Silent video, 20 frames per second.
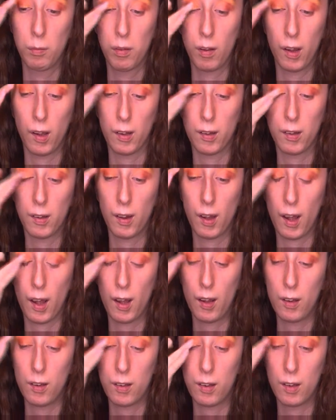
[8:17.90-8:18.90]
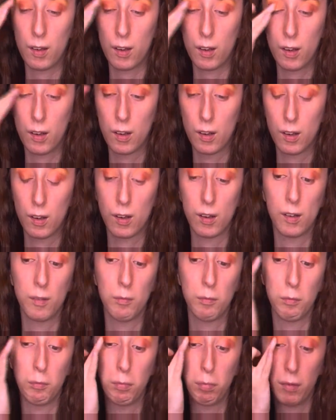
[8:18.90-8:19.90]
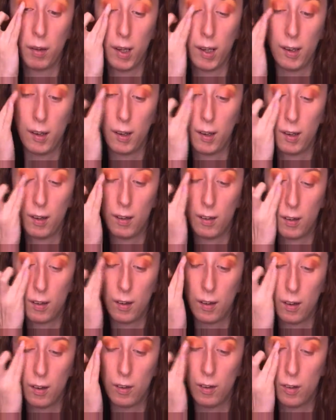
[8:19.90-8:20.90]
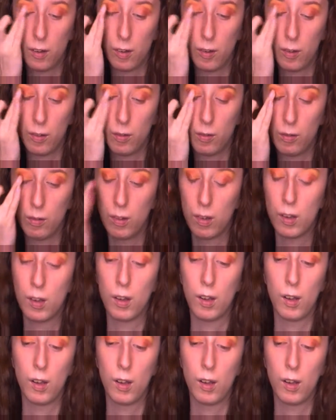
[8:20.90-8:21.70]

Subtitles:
place that, and blend it into